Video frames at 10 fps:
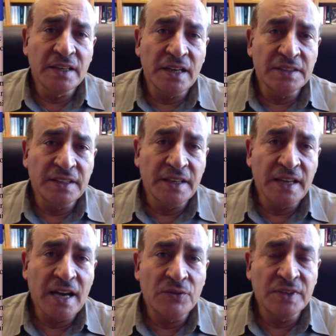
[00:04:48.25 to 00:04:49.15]
then
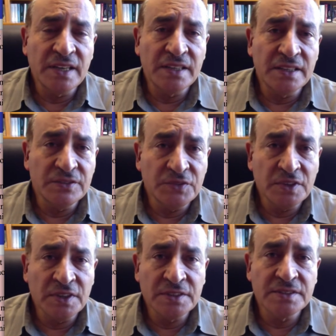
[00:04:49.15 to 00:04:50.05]
how we can
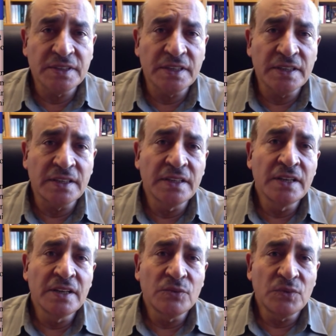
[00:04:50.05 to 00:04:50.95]
convert
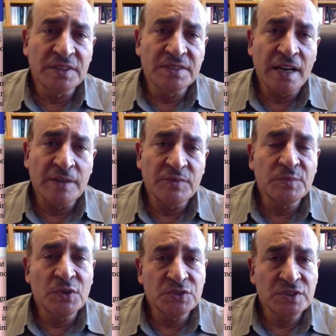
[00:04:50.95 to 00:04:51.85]
one type of
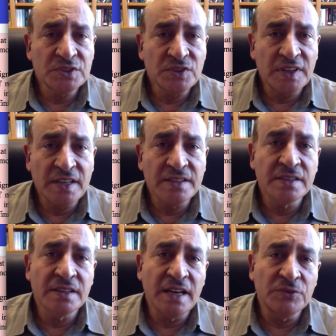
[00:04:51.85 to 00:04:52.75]
motion to
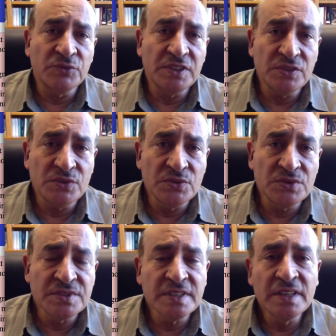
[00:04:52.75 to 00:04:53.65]
another, and we use